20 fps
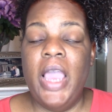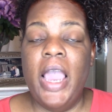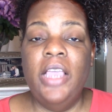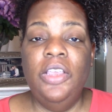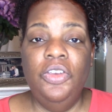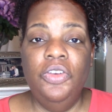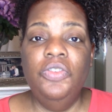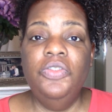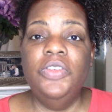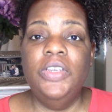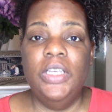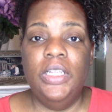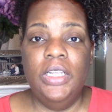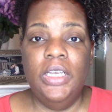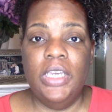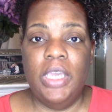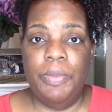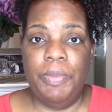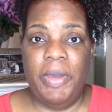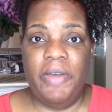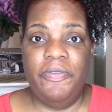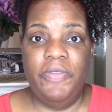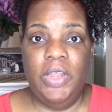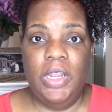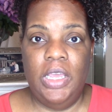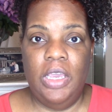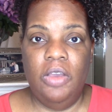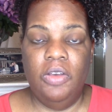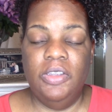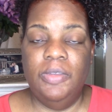usually look at my
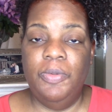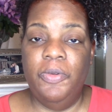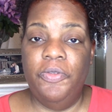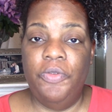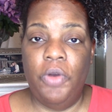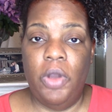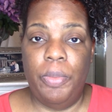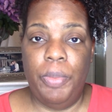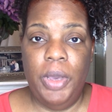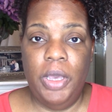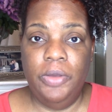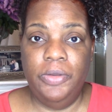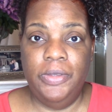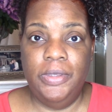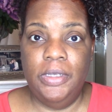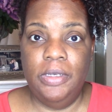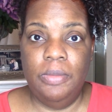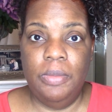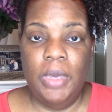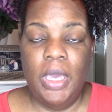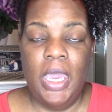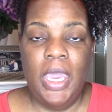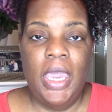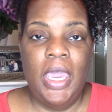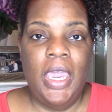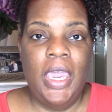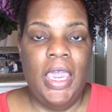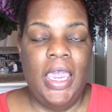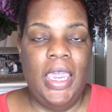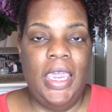videos before I post them,
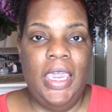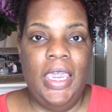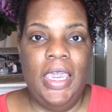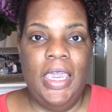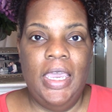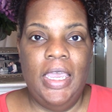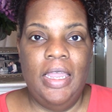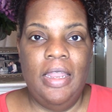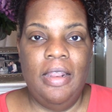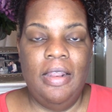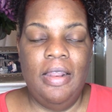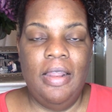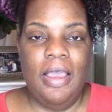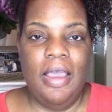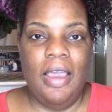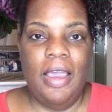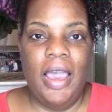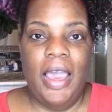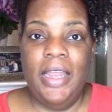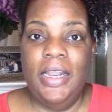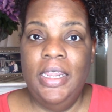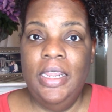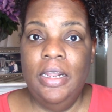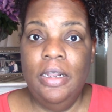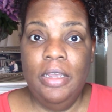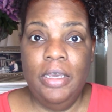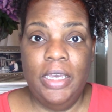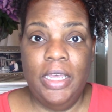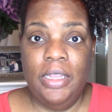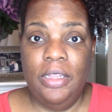and I didn't
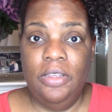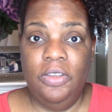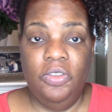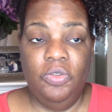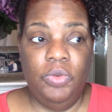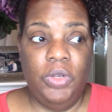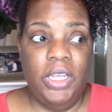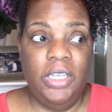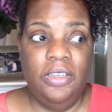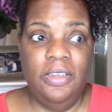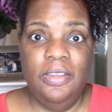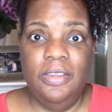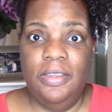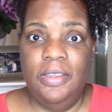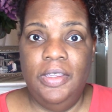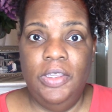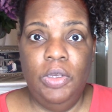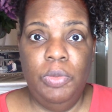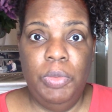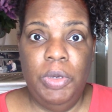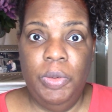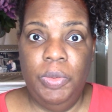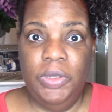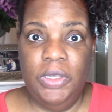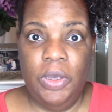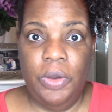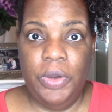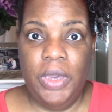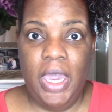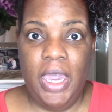look at this one. I just assumed it was
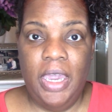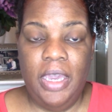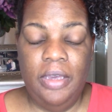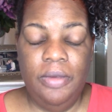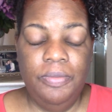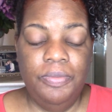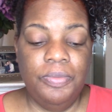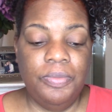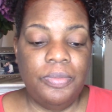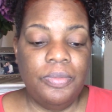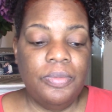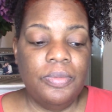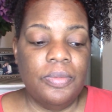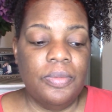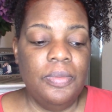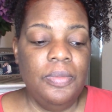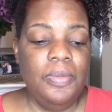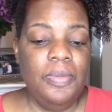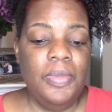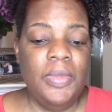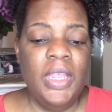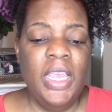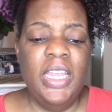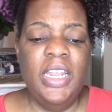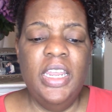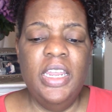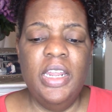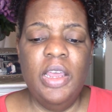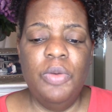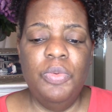okay.
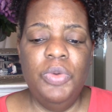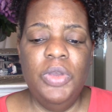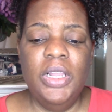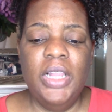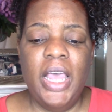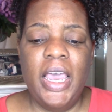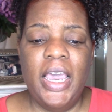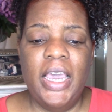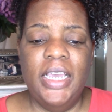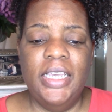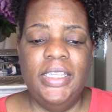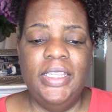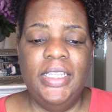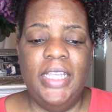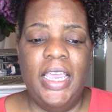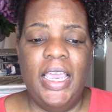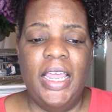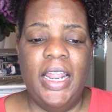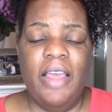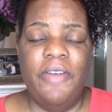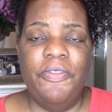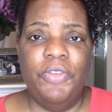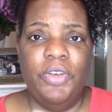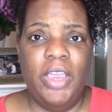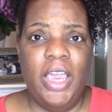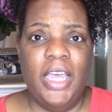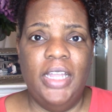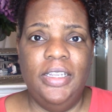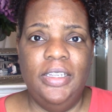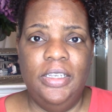And then I realized that I
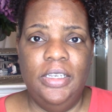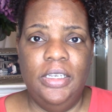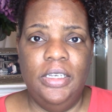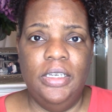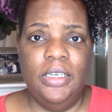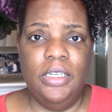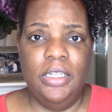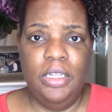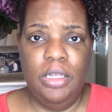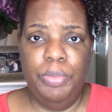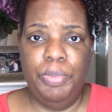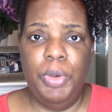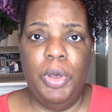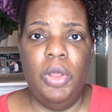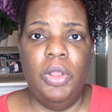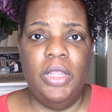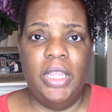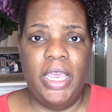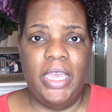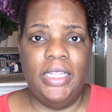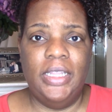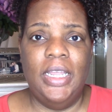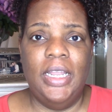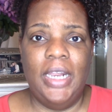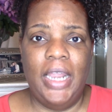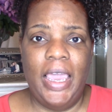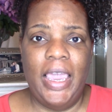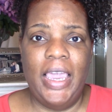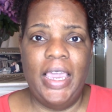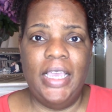forgot to clip on like the
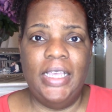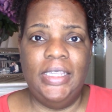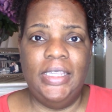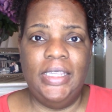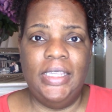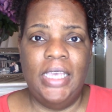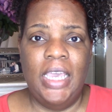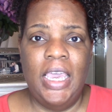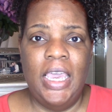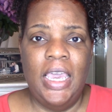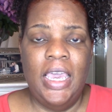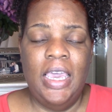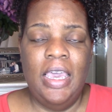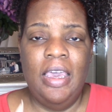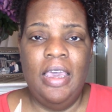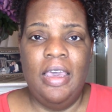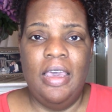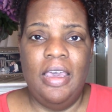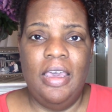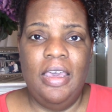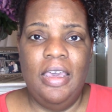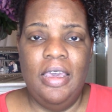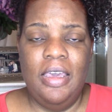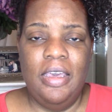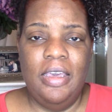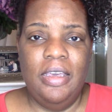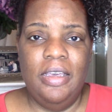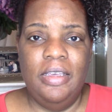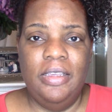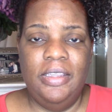last
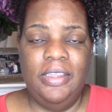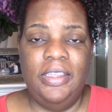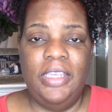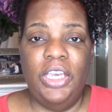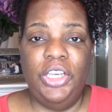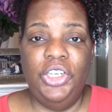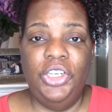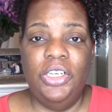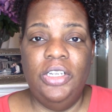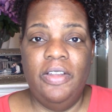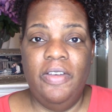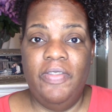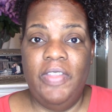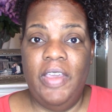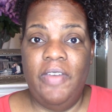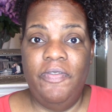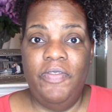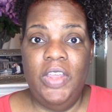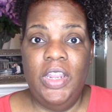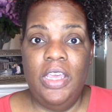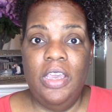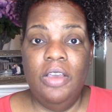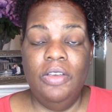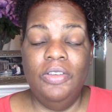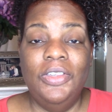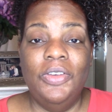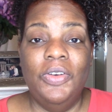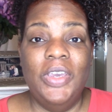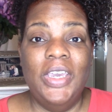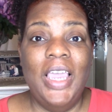section of that video,
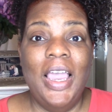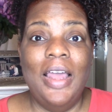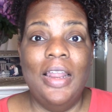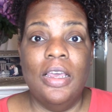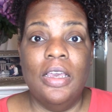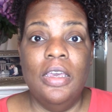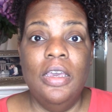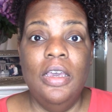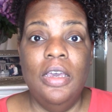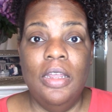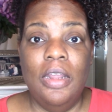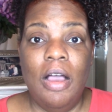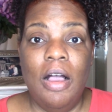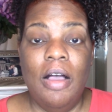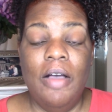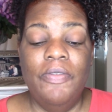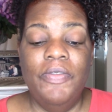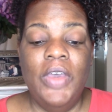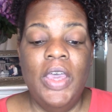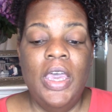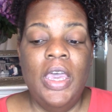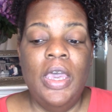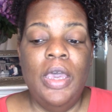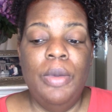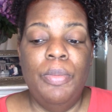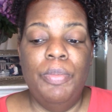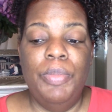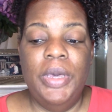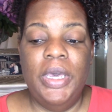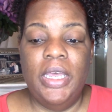it kind of cut off.
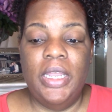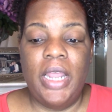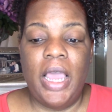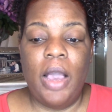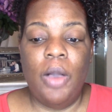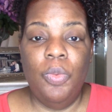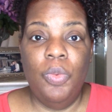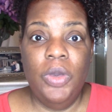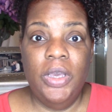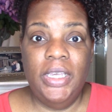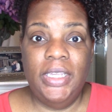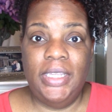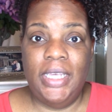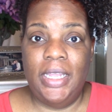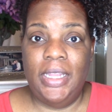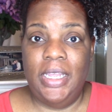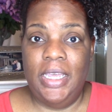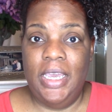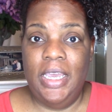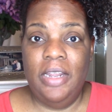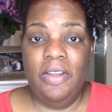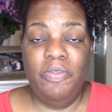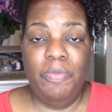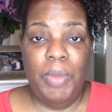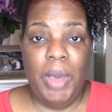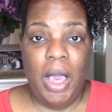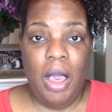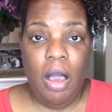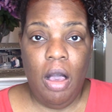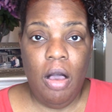But I was at the end of
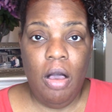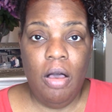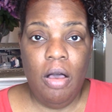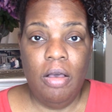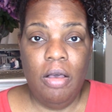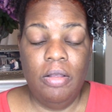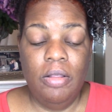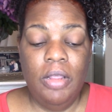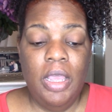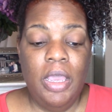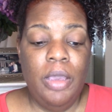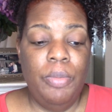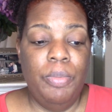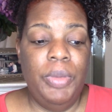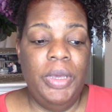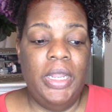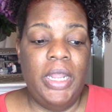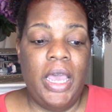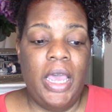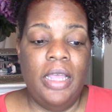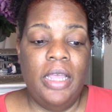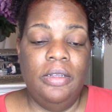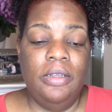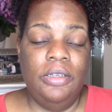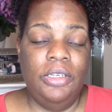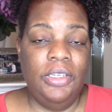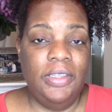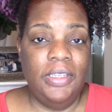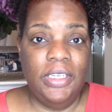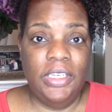my haul, but
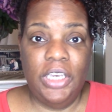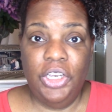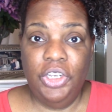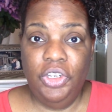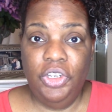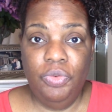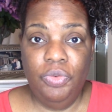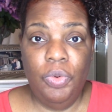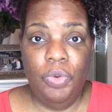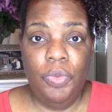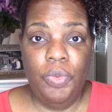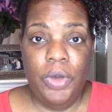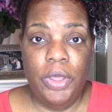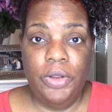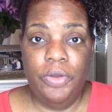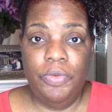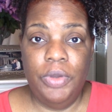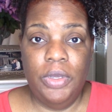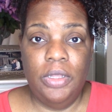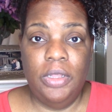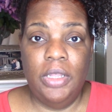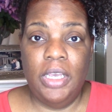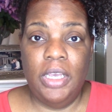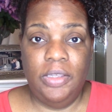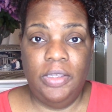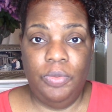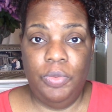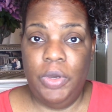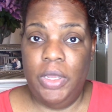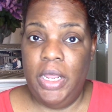just in case you were wondering,
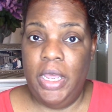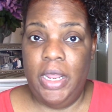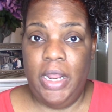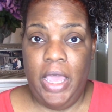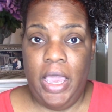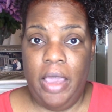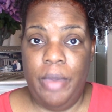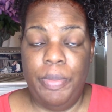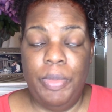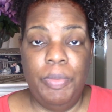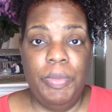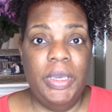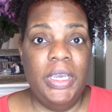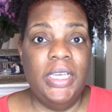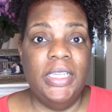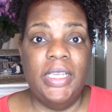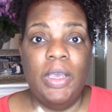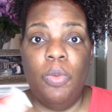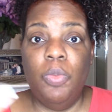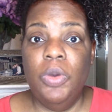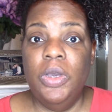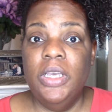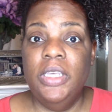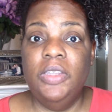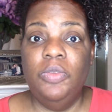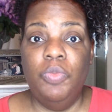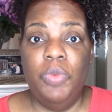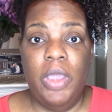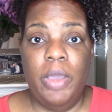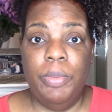that's what had happened, because I
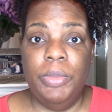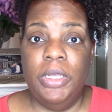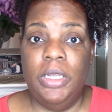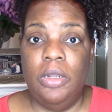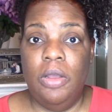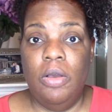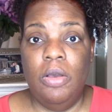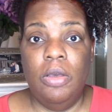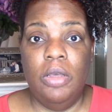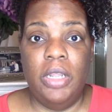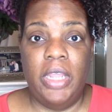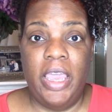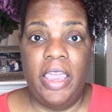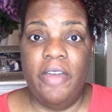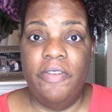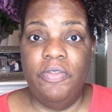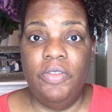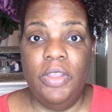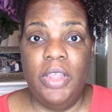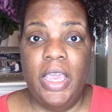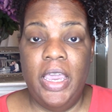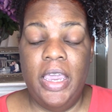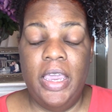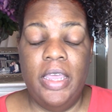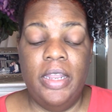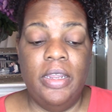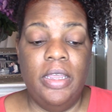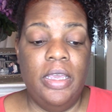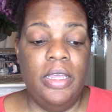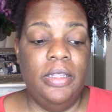was rambling on after
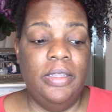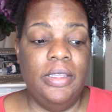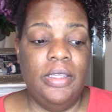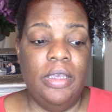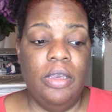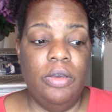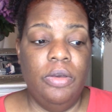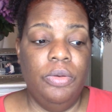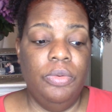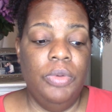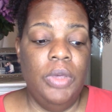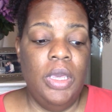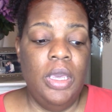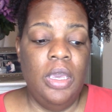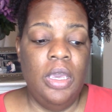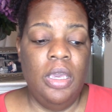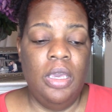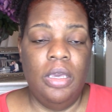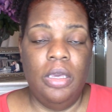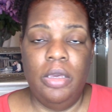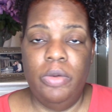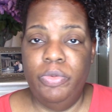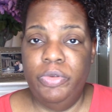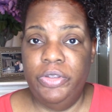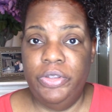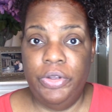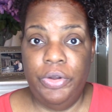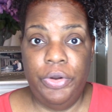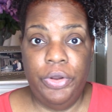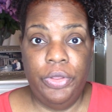that, and so it was
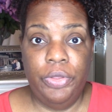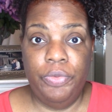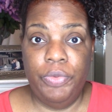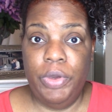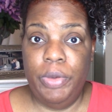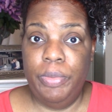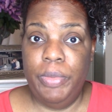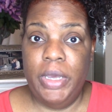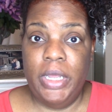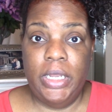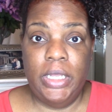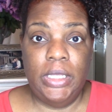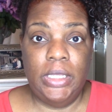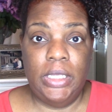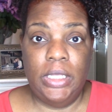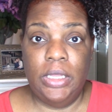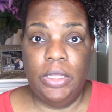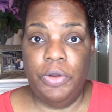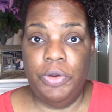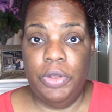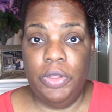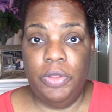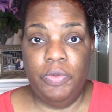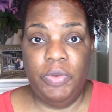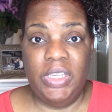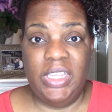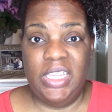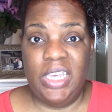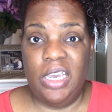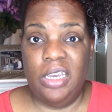33 minutes and 33
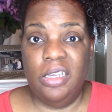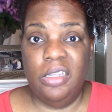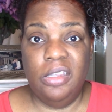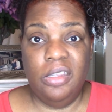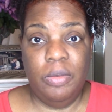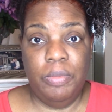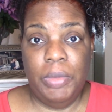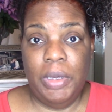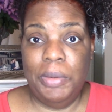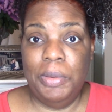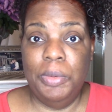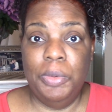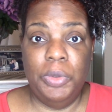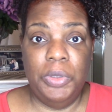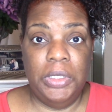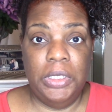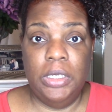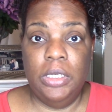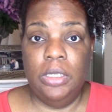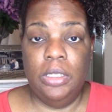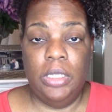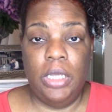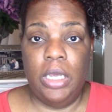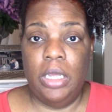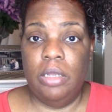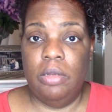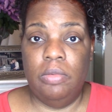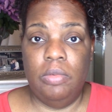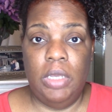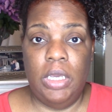seconds, so maybe it was good
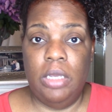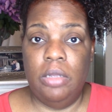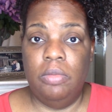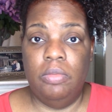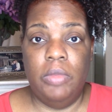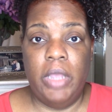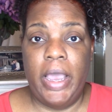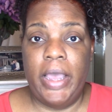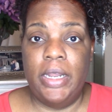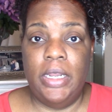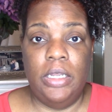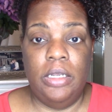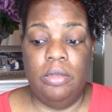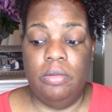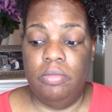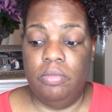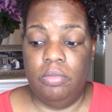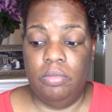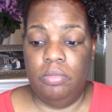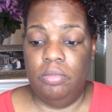that I didn't